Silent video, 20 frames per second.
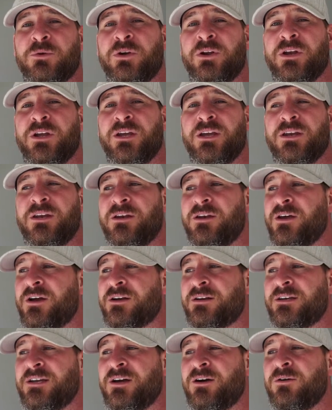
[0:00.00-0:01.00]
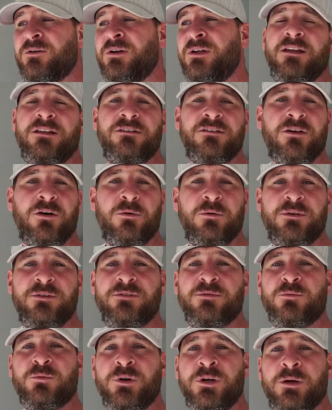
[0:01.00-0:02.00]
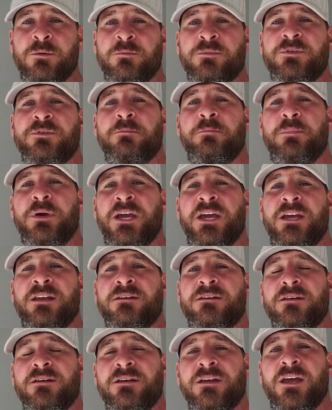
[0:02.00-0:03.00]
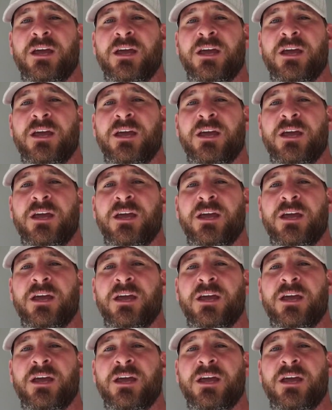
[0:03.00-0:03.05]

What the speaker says: We're gonna get it knocked out. As always, rims, paint,